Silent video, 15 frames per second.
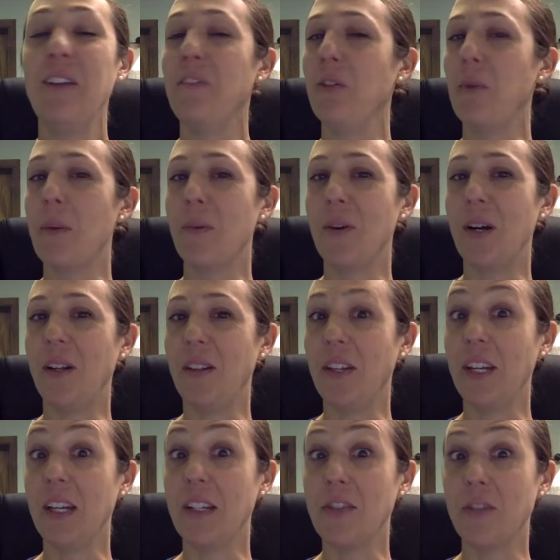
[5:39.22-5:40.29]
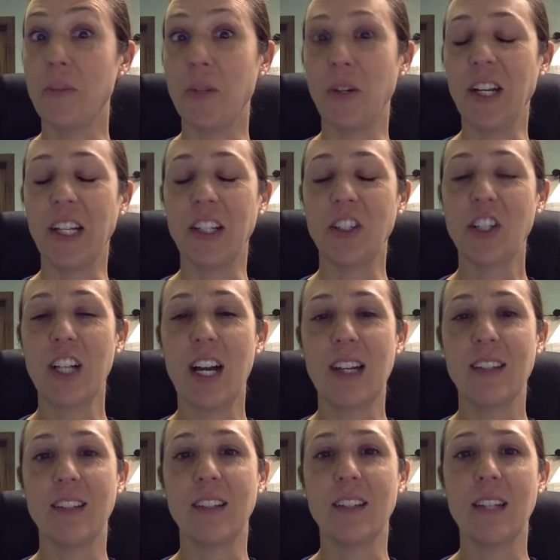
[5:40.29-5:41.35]
you remember all these from your English
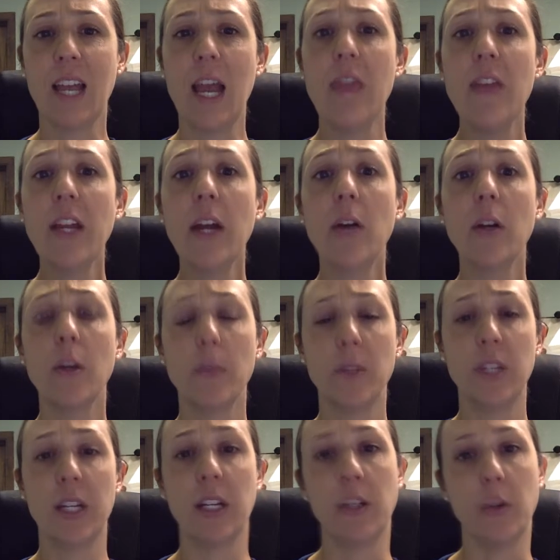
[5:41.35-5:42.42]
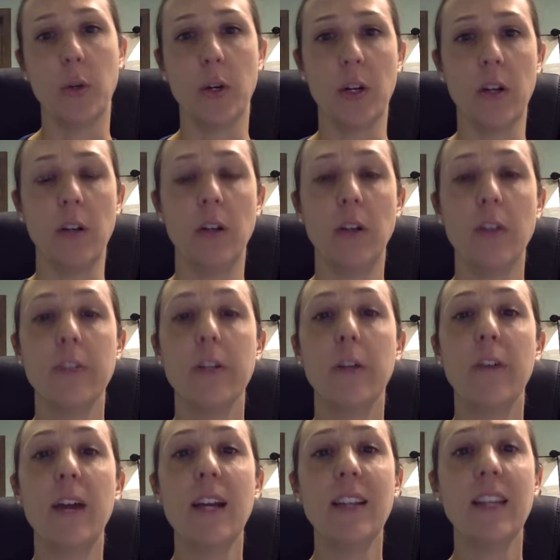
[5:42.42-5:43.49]
classes, and they go in a particular order. So
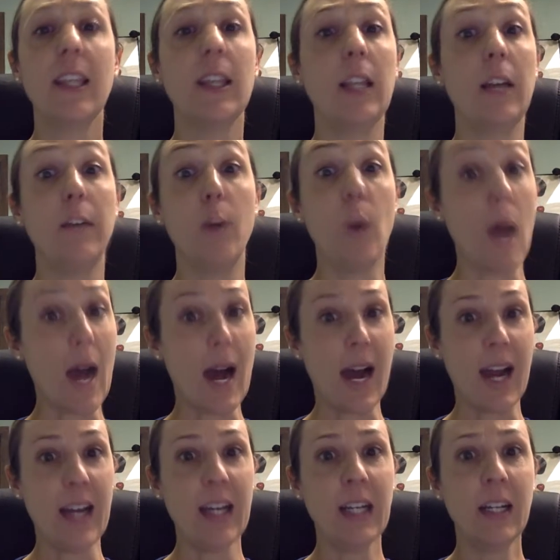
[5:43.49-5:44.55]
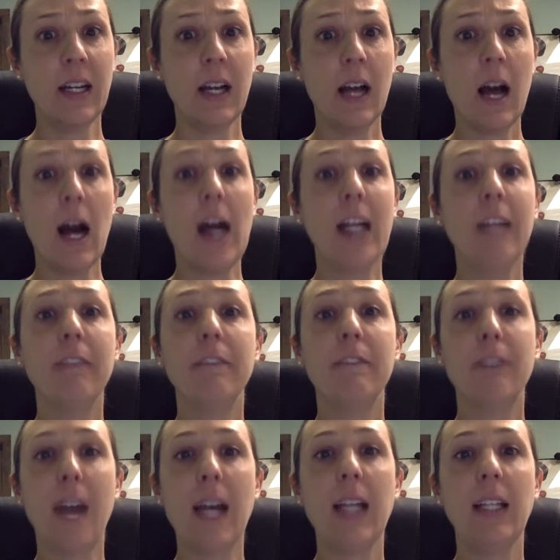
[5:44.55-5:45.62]
if I said love you, I am
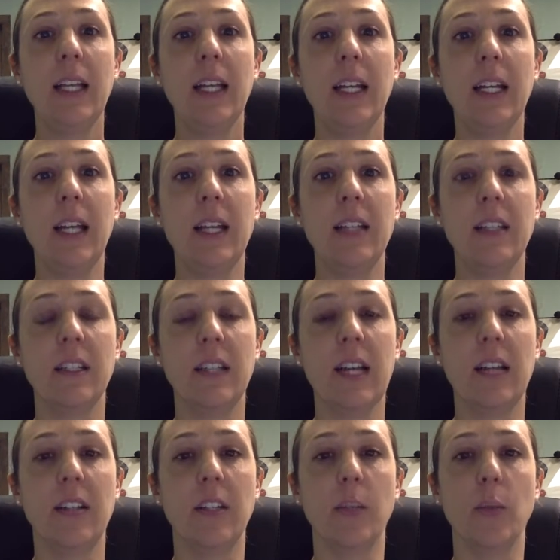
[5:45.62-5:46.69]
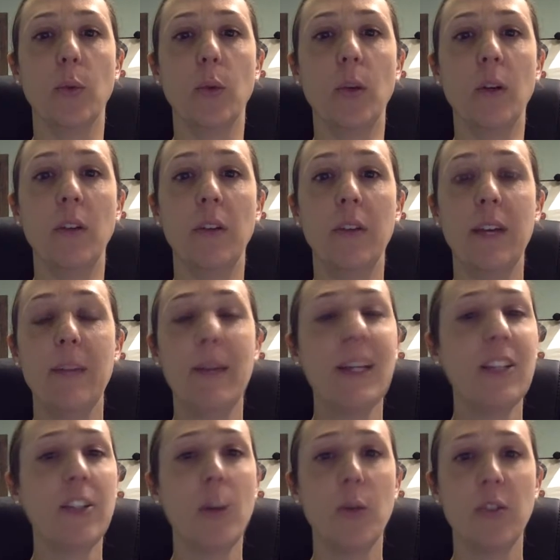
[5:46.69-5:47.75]
violating a syntactic rule. That
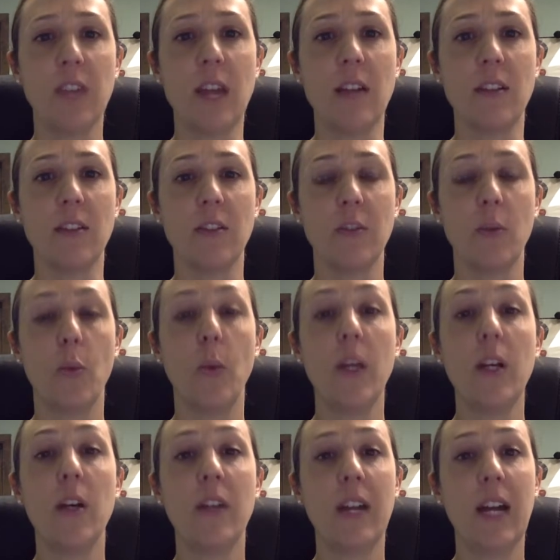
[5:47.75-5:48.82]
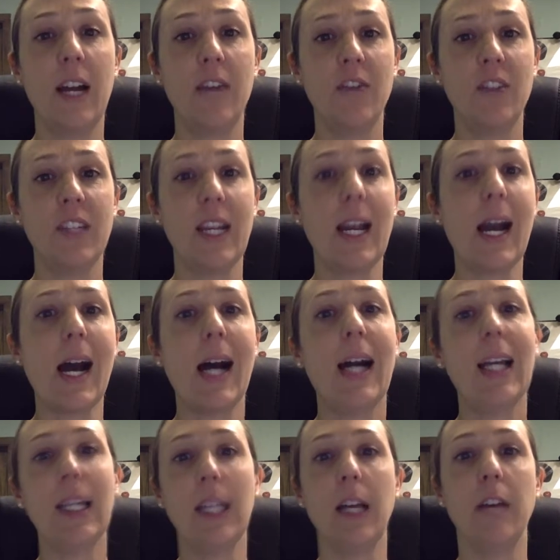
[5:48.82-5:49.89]
makes no sense. We know that I have to say
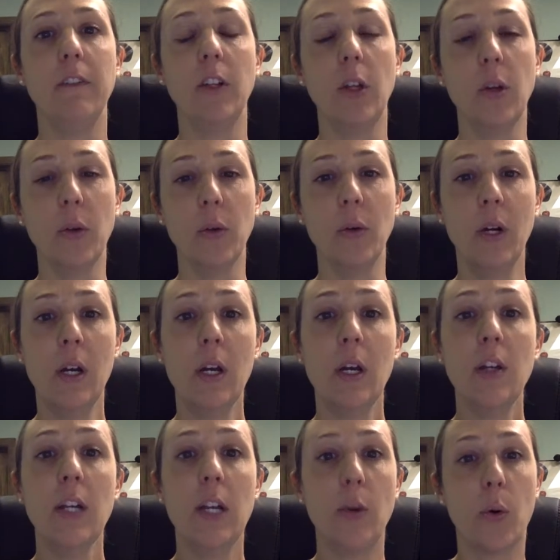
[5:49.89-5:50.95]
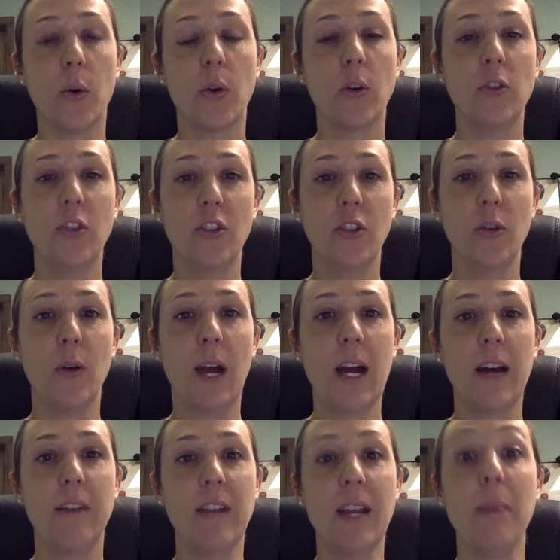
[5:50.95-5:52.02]
I love you in order to
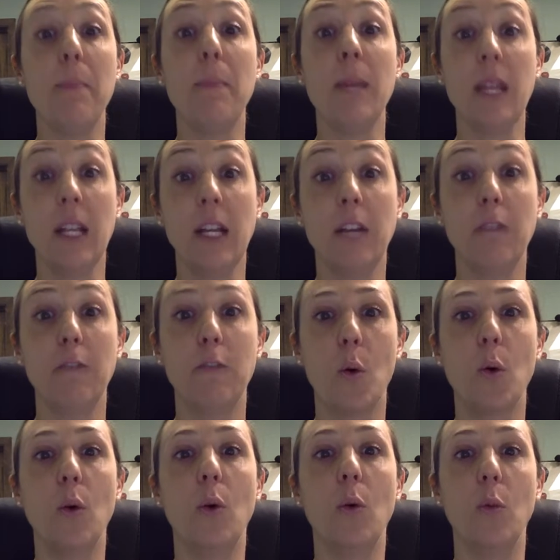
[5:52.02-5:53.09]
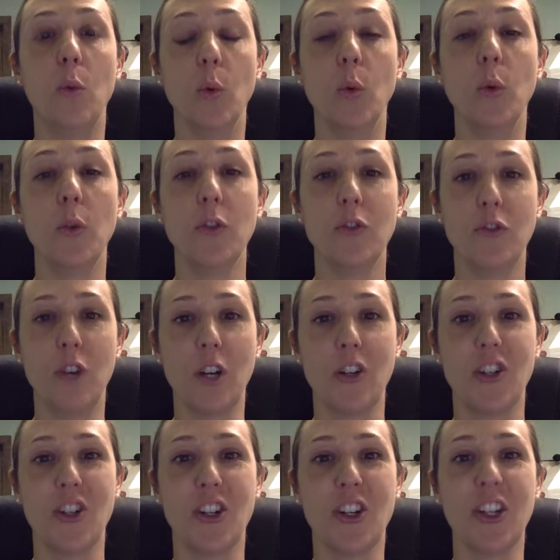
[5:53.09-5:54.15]
have a meaningful,
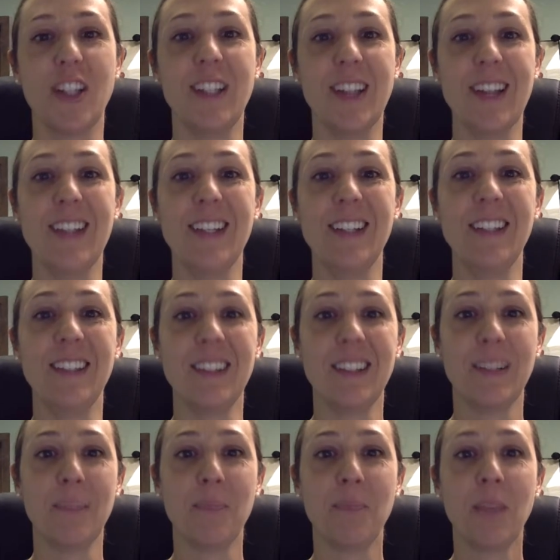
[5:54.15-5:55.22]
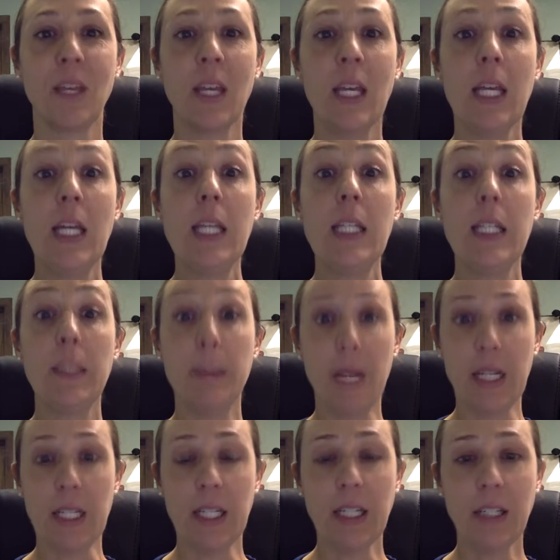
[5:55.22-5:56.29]
rule-structured sentence.
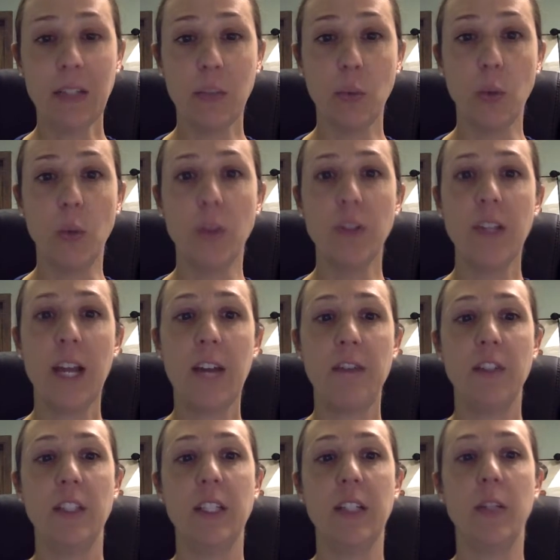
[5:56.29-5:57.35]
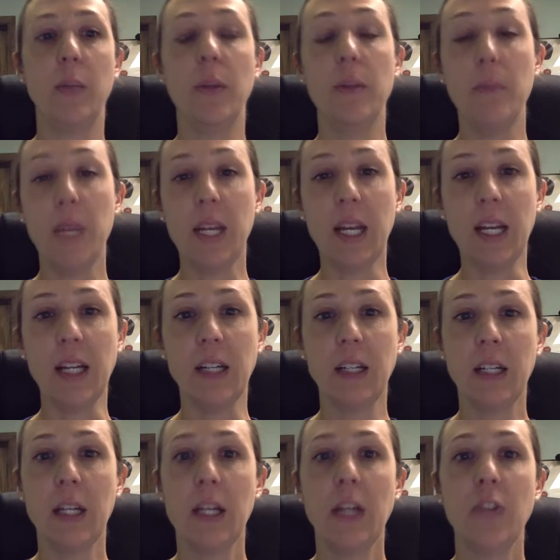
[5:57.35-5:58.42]
Semantic rules have to deal with meaning.
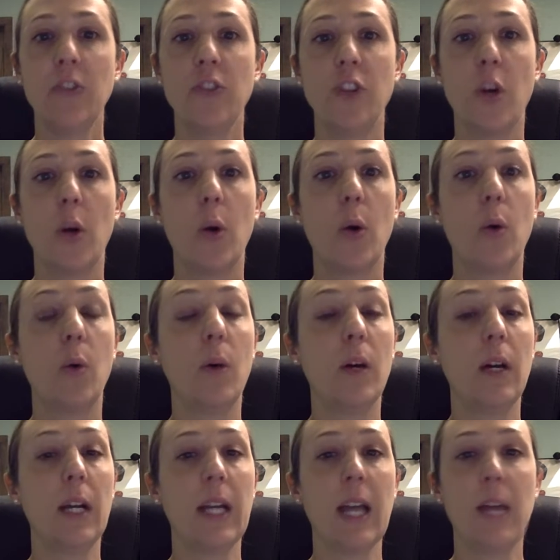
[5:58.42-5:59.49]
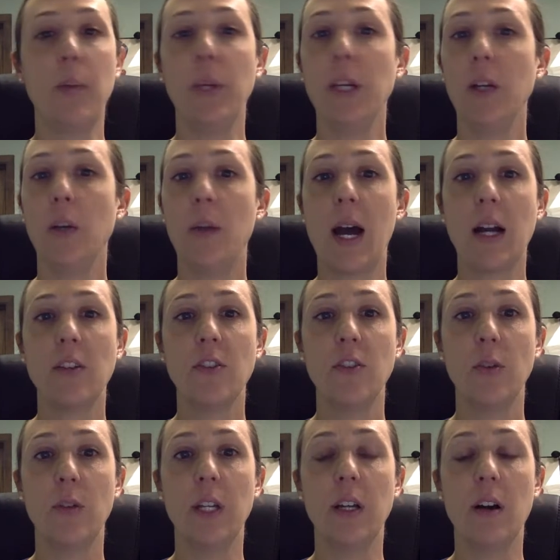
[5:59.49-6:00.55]
So again, we can go back
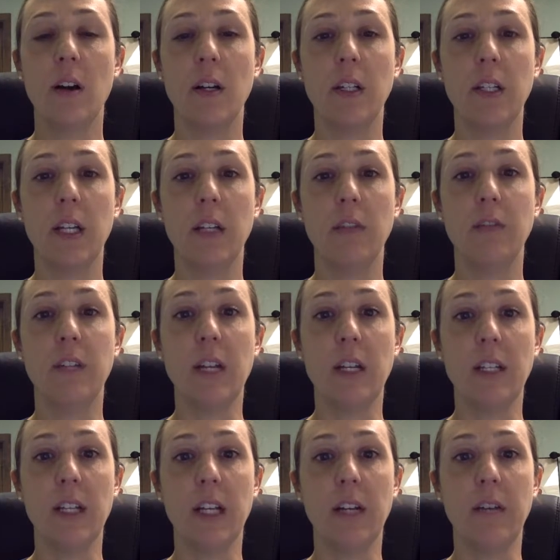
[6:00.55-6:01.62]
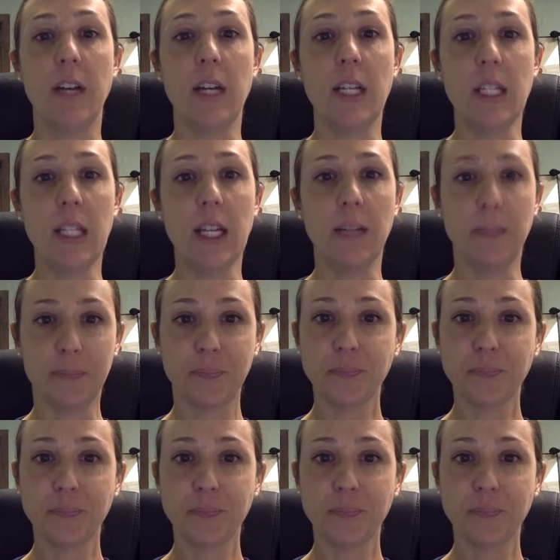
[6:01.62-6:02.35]
to the connotative, denotative idea.